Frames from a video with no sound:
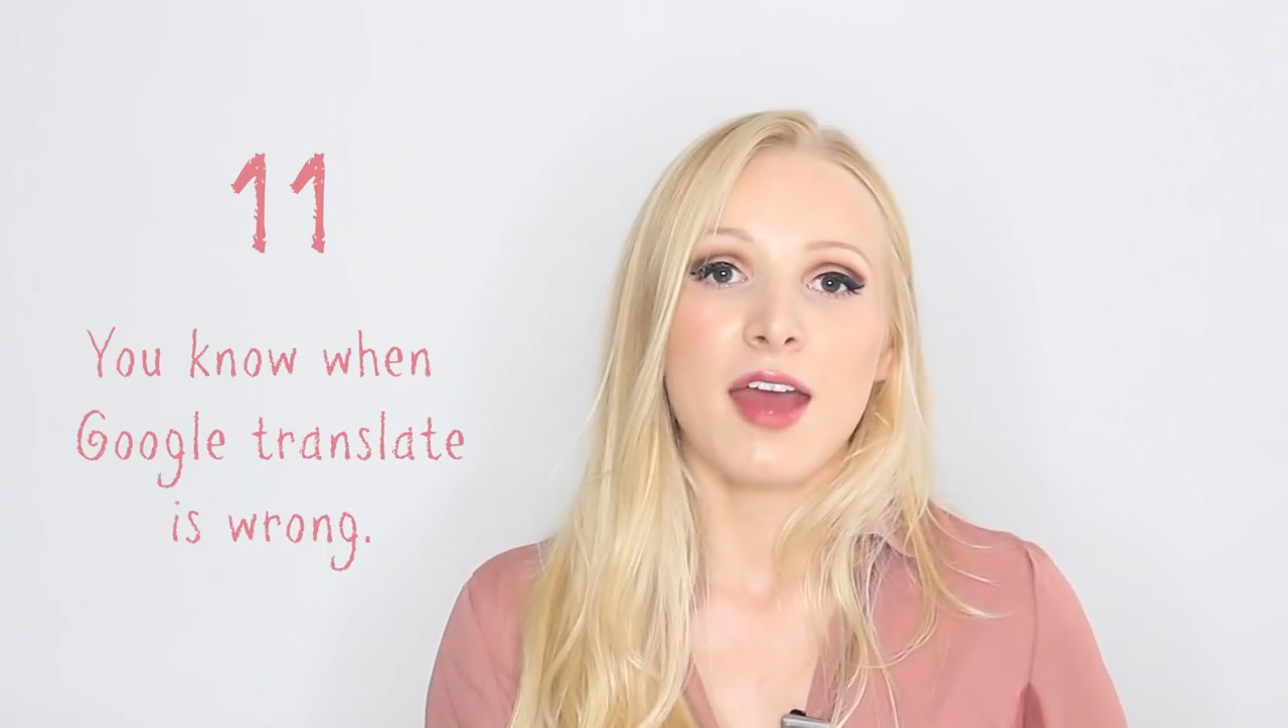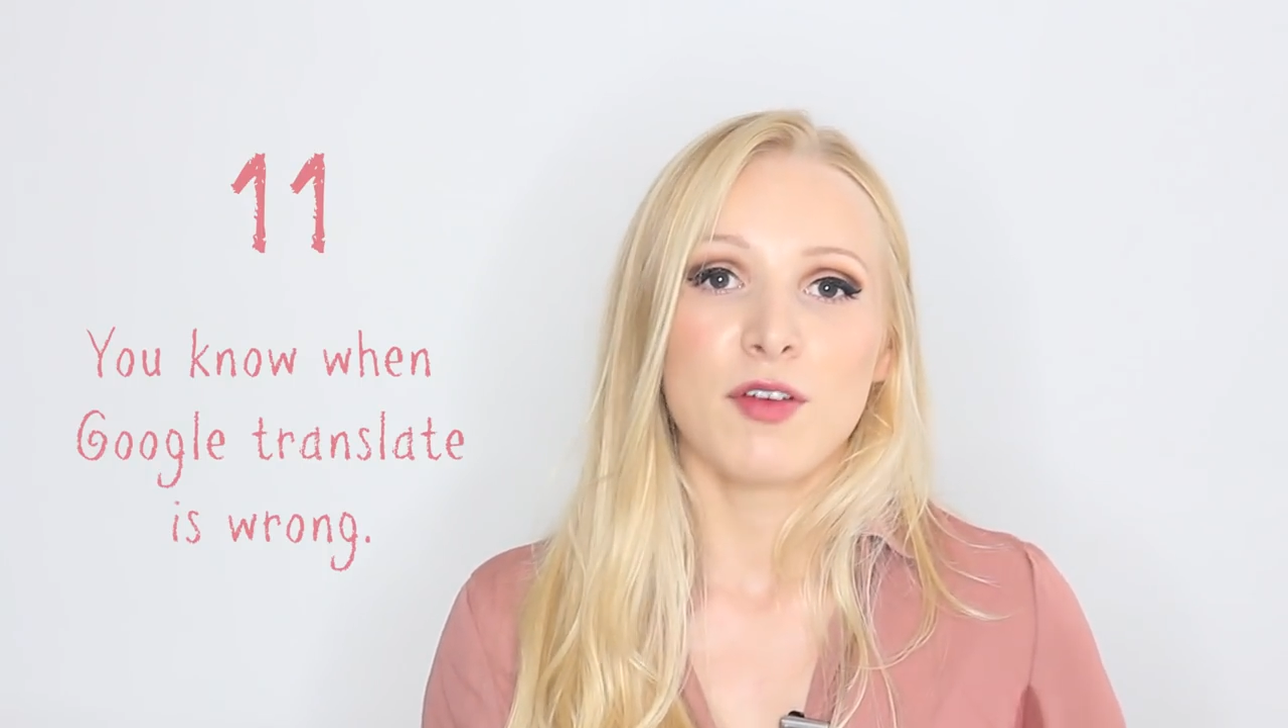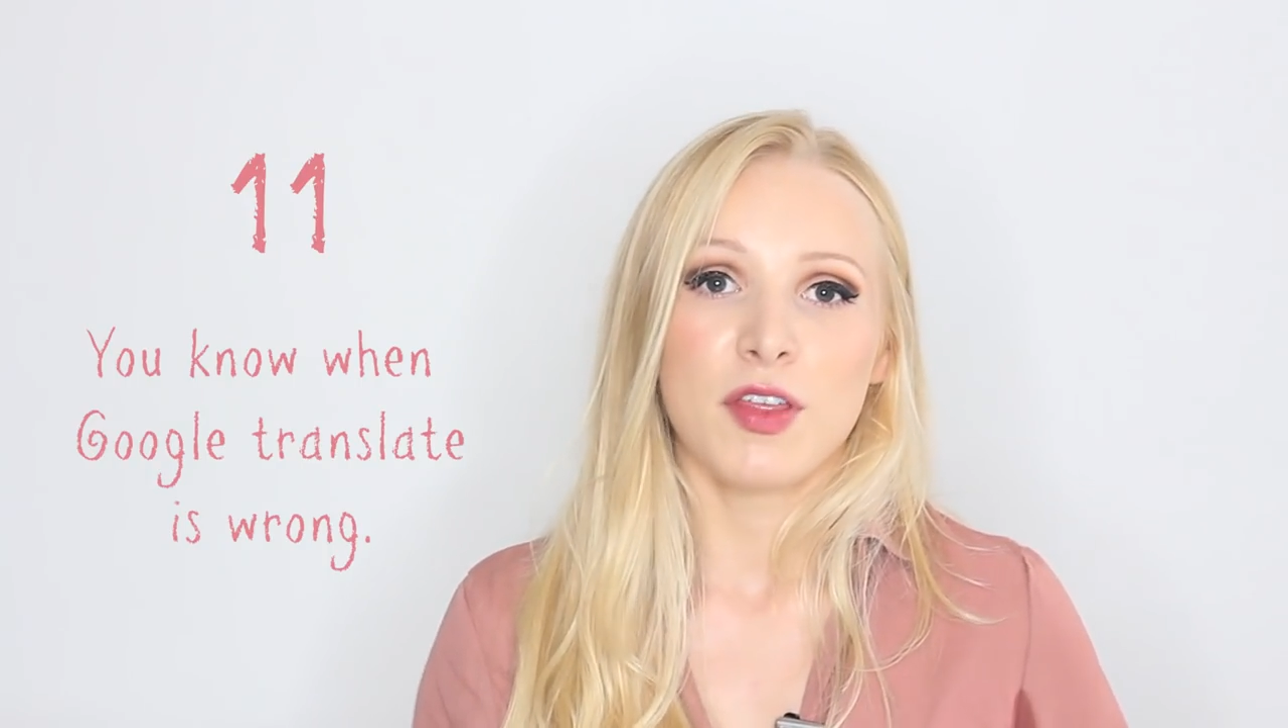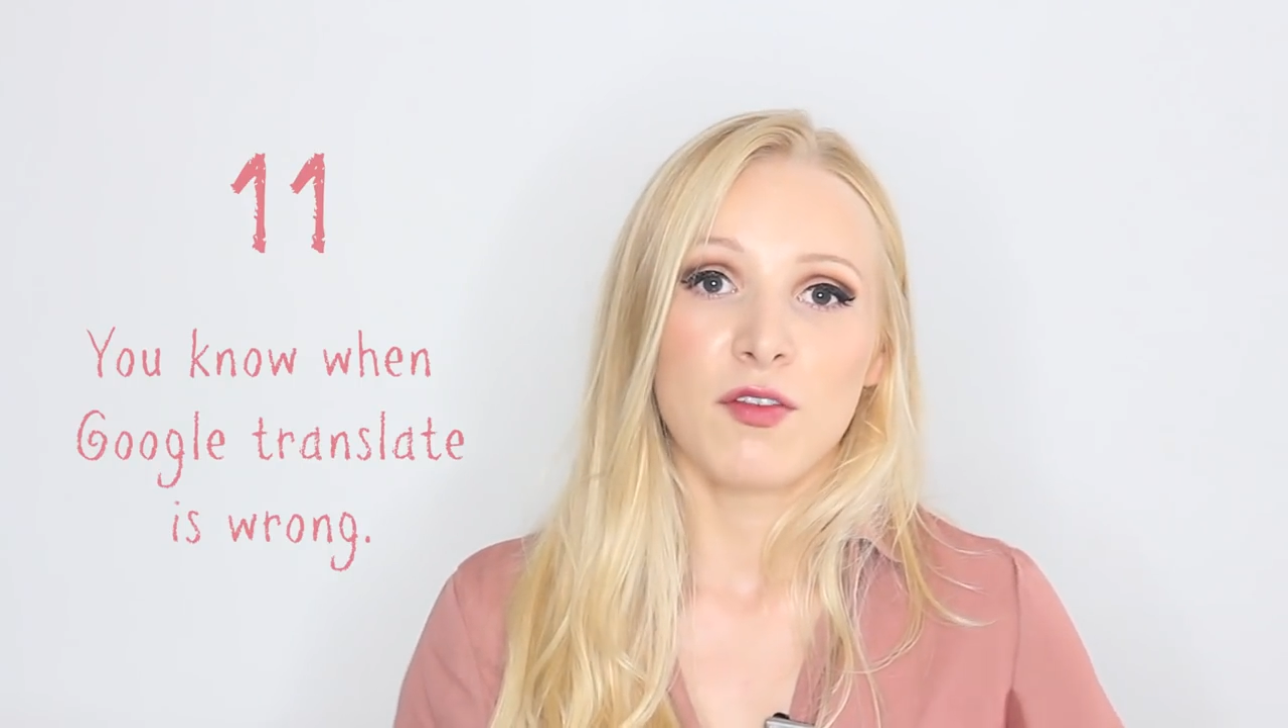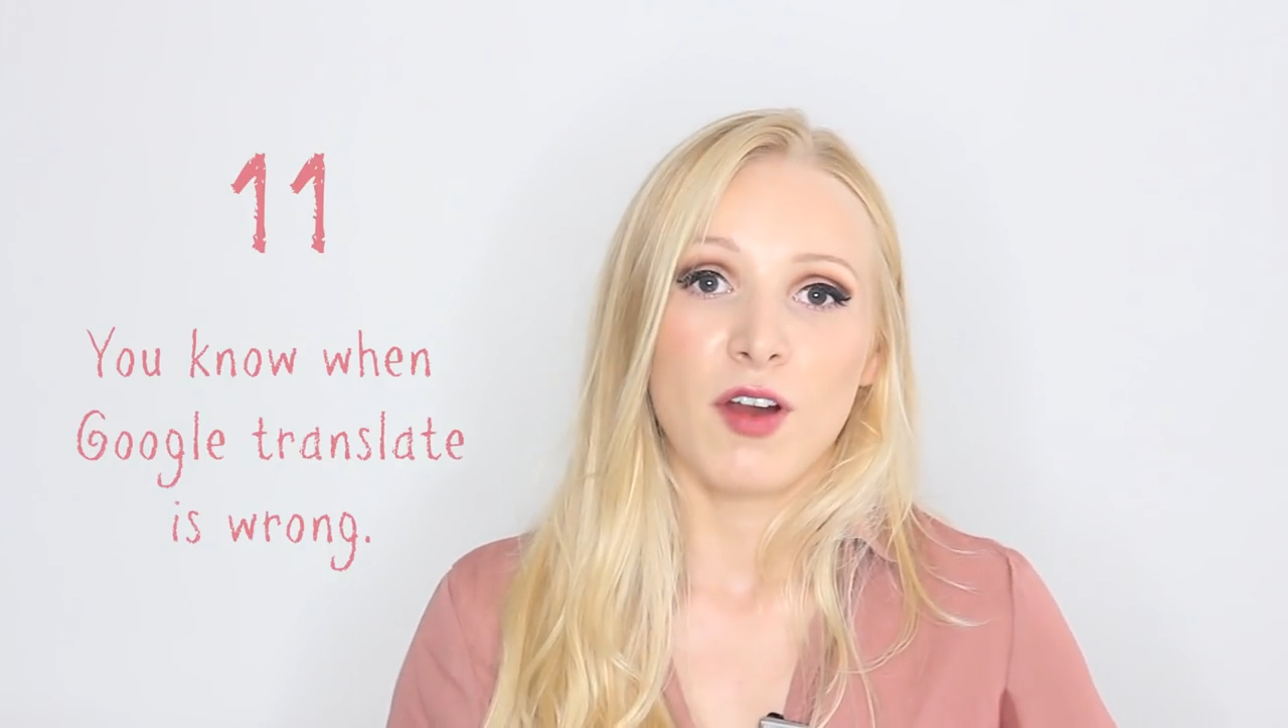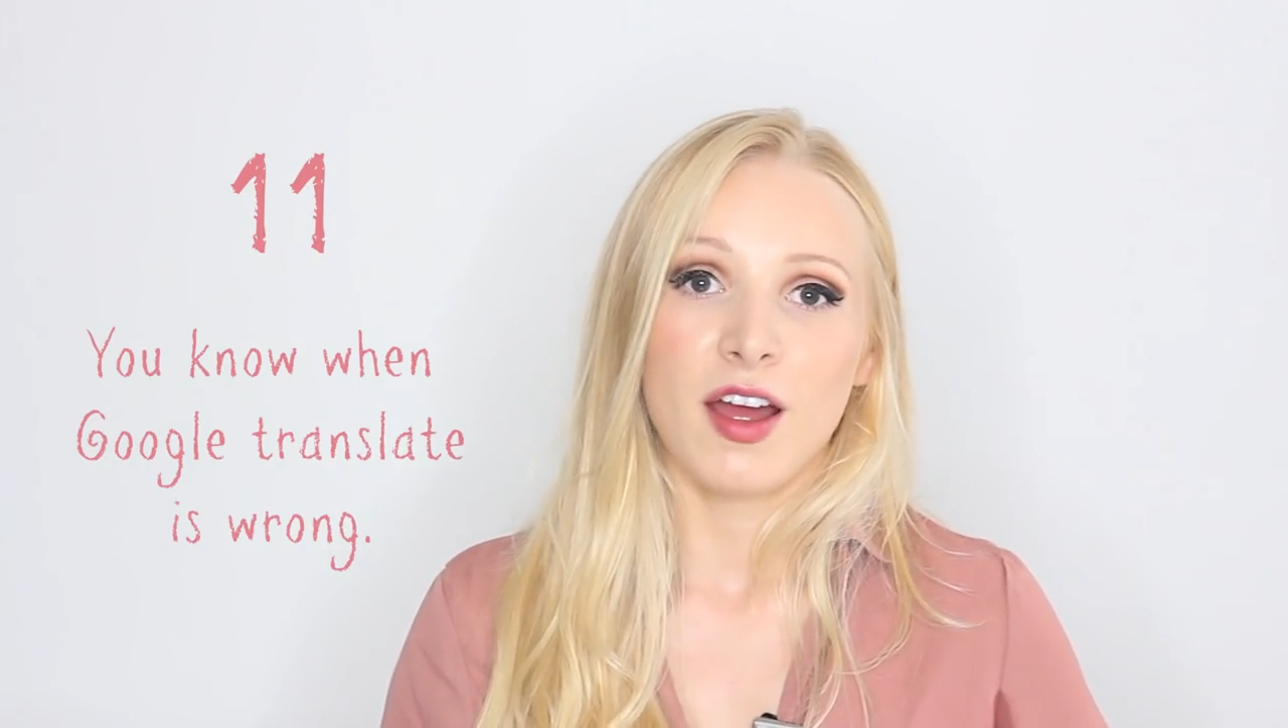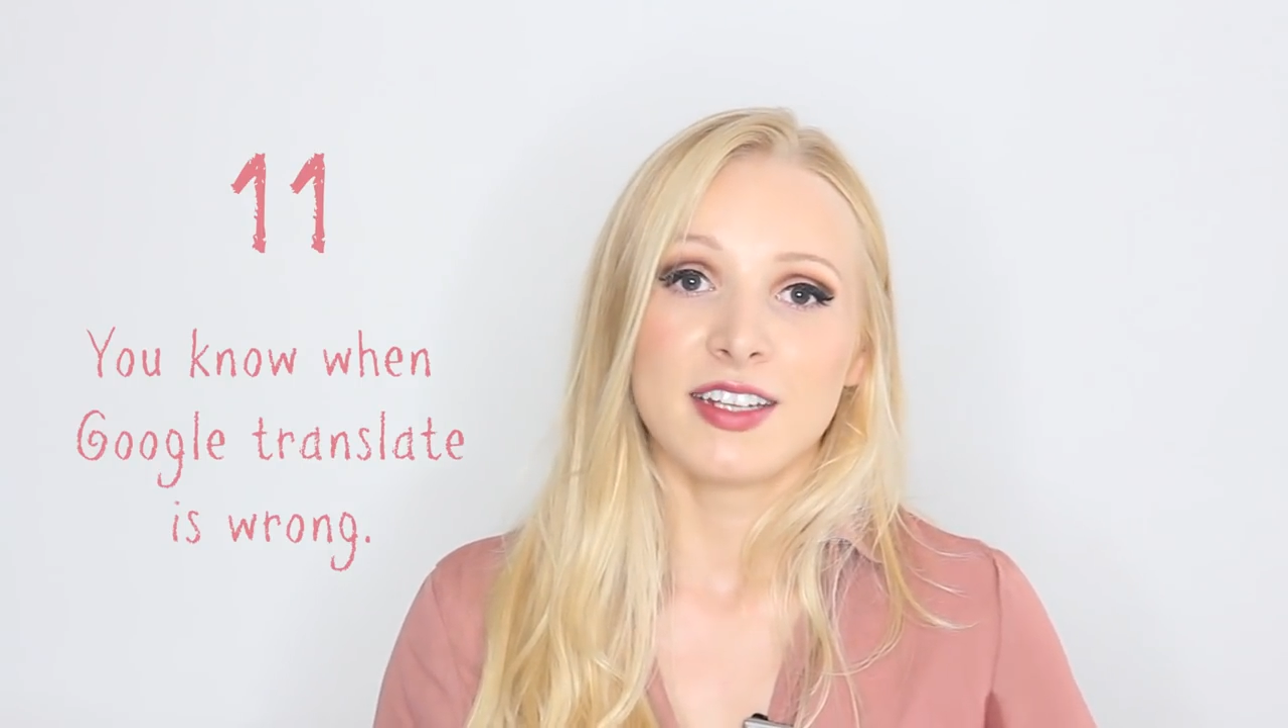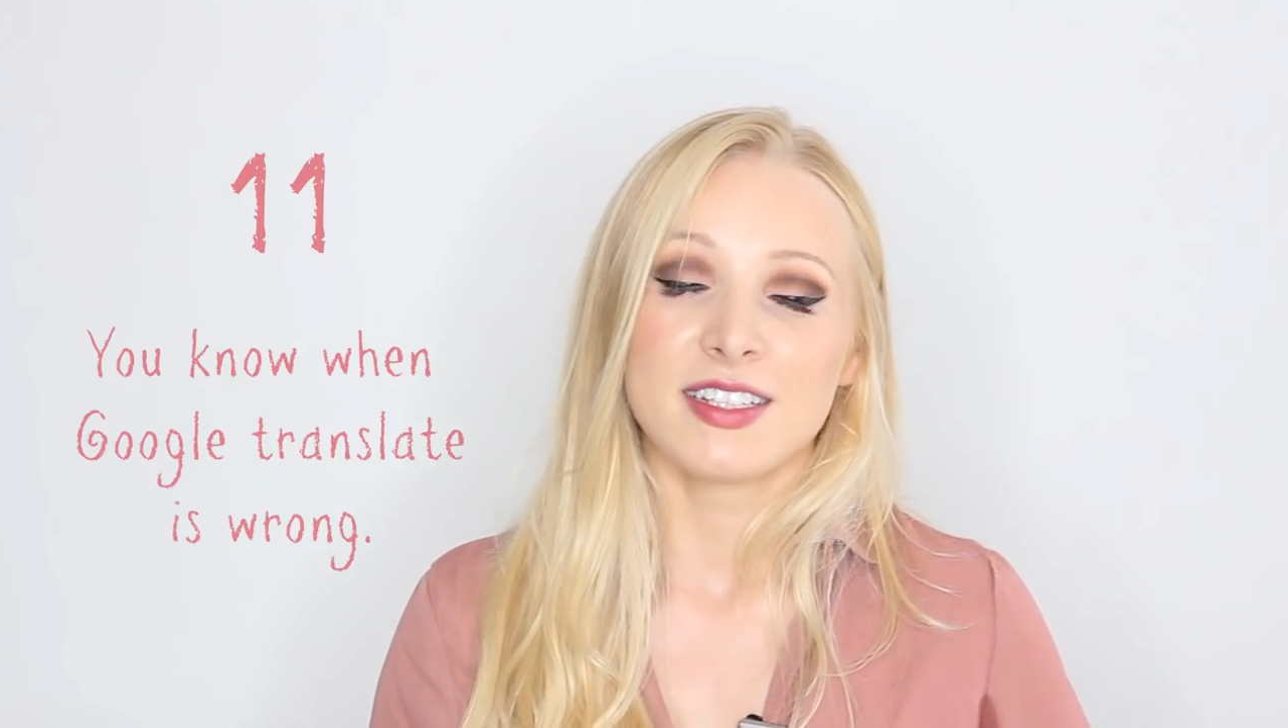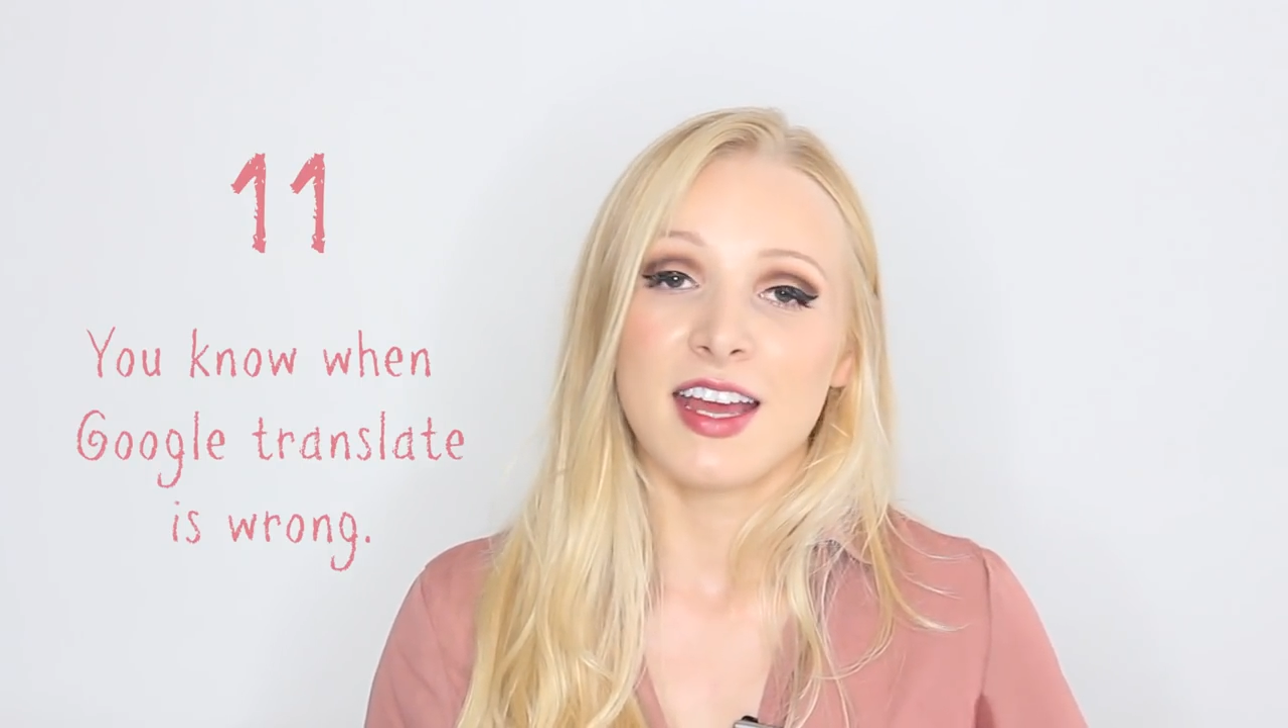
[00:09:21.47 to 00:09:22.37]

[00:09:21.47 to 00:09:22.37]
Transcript: everything right.